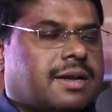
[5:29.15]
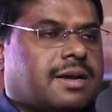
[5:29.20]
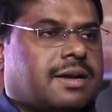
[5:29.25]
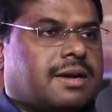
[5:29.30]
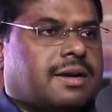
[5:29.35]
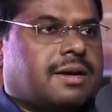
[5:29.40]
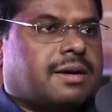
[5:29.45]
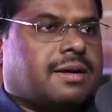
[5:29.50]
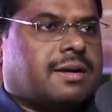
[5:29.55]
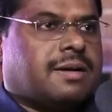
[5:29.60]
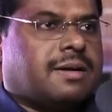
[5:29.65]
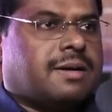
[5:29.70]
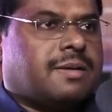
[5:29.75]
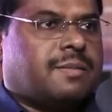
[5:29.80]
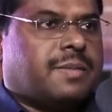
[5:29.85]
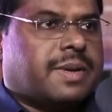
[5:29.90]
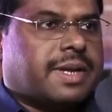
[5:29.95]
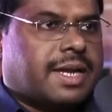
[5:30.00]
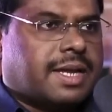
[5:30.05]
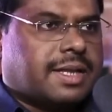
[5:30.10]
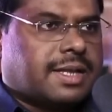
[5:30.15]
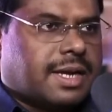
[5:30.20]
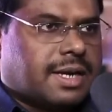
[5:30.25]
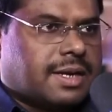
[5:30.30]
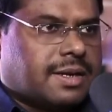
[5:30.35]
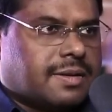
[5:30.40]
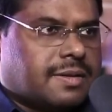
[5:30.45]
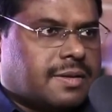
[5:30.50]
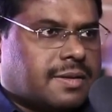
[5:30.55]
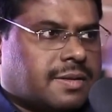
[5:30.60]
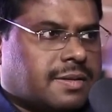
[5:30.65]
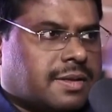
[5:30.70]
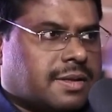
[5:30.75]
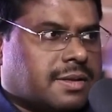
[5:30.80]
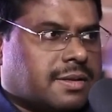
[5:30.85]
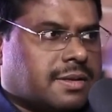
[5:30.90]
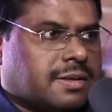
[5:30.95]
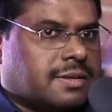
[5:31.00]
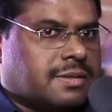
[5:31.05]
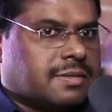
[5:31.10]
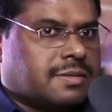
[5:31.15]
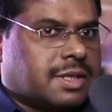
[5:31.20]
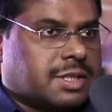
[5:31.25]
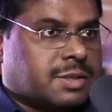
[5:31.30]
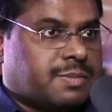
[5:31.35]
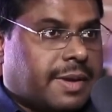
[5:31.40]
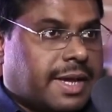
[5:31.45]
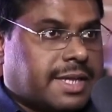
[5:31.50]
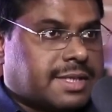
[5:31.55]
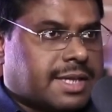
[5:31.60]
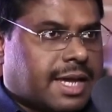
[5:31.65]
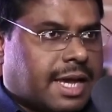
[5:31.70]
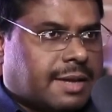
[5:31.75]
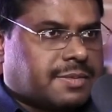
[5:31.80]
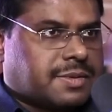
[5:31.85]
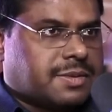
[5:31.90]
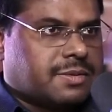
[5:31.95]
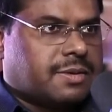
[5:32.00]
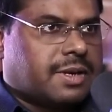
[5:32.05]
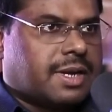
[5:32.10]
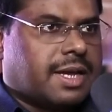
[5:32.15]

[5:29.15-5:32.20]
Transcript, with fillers: uh, bringing that uh, the the space capsule,